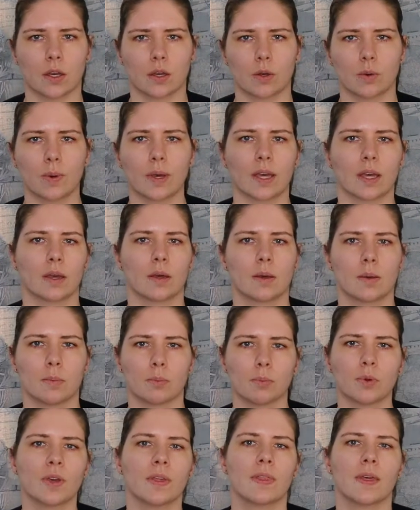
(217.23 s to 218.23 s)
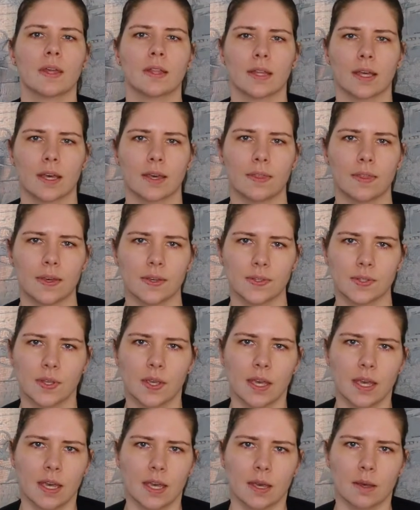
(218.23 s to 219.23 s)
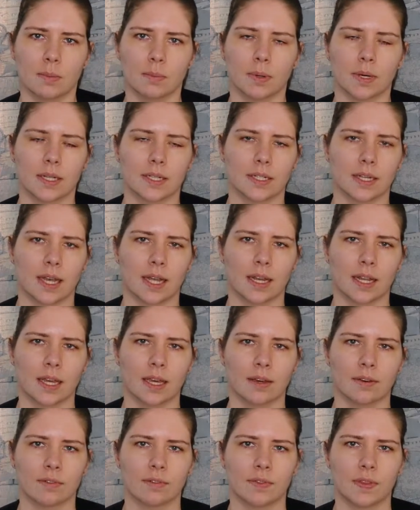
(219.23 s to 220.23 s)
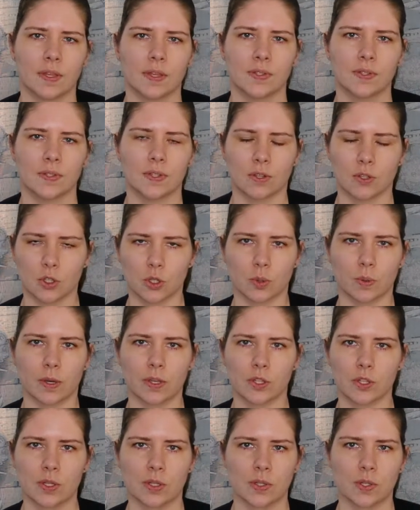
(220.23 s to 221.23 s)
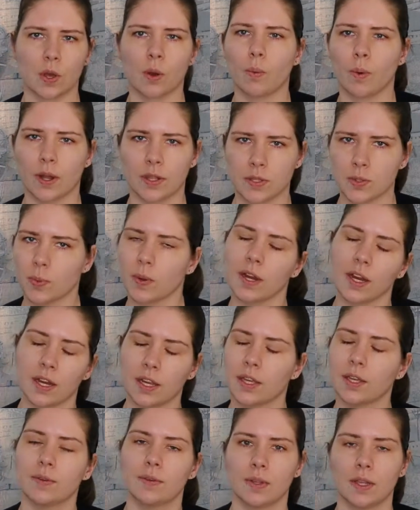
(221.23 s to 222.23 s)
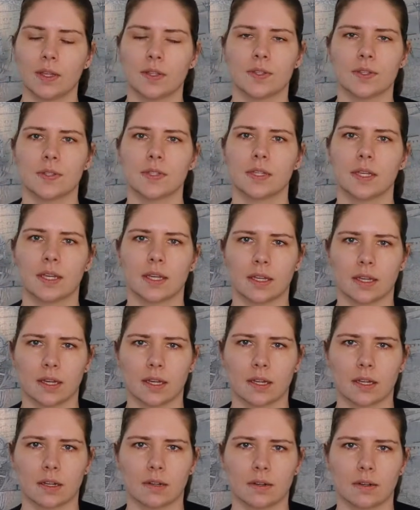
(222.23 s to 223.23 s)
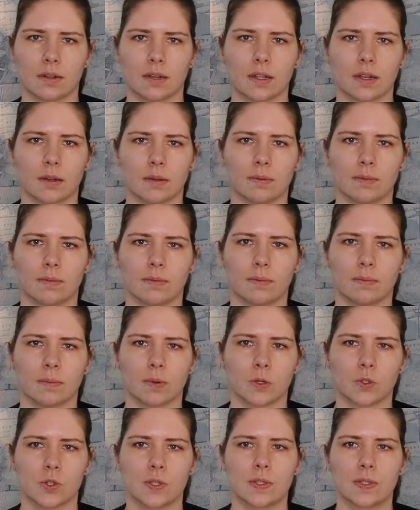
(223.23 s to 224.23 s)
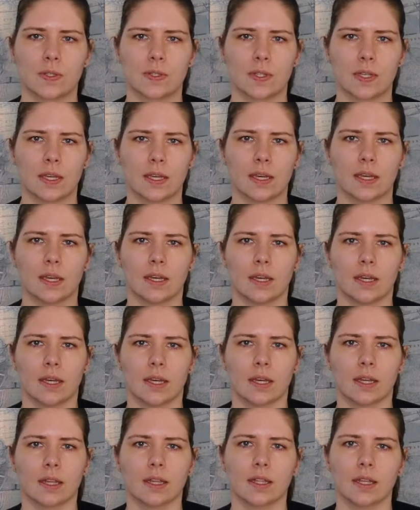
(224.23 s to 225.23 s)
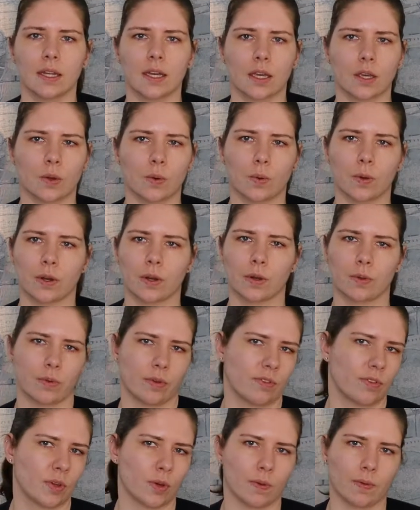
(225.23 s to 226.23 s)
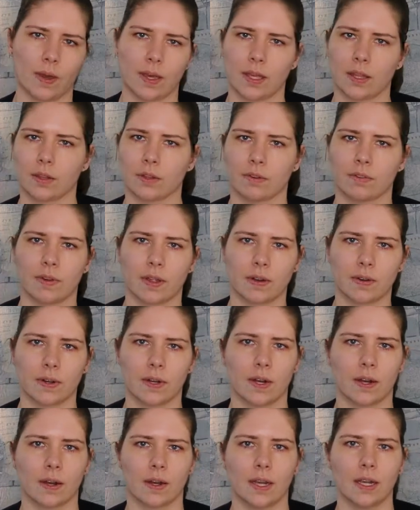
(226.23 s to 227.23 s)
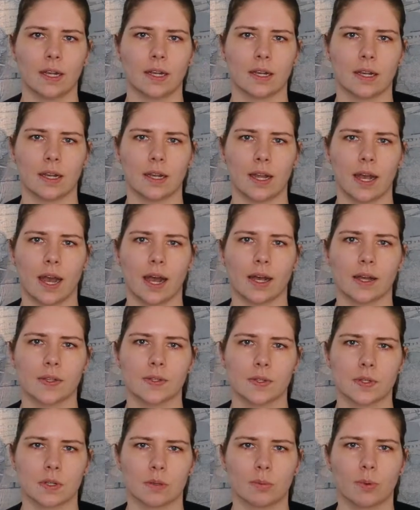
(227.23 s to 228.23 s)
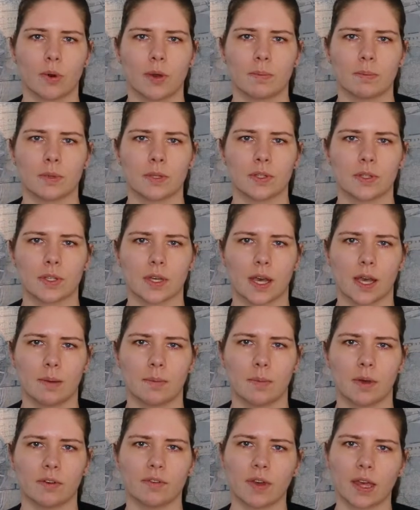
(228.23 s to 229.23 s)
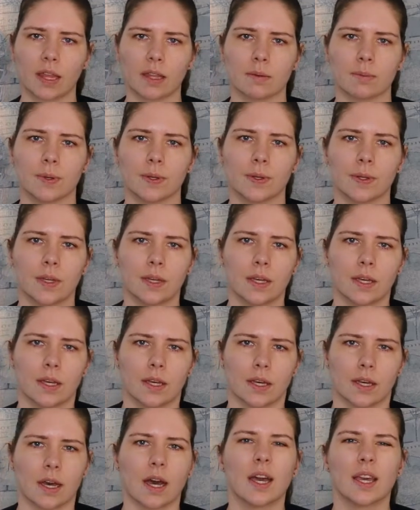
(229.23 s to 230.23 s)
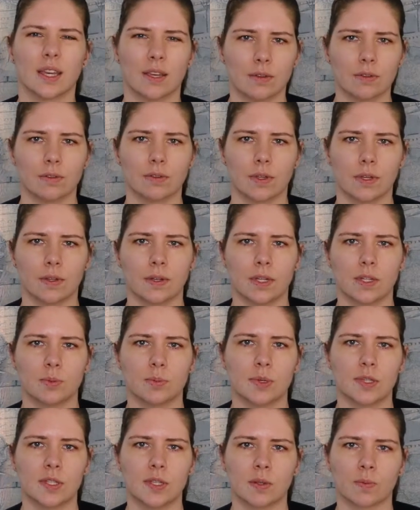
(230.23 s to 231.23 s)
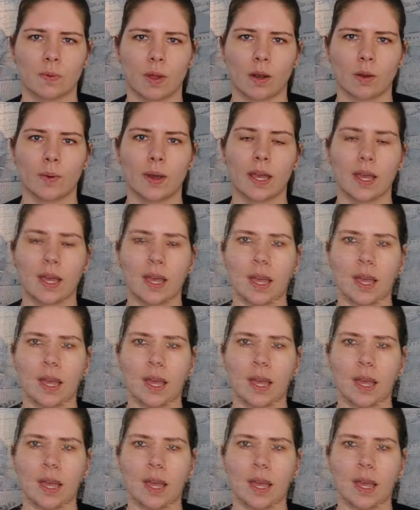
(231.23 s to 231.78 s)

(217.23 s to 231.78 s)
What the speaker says: quick breathing like this, but any of these situations are ones where you need to see an emergency clinic, or if your regular veterinarian has an appointment time available, you need to be seen right away.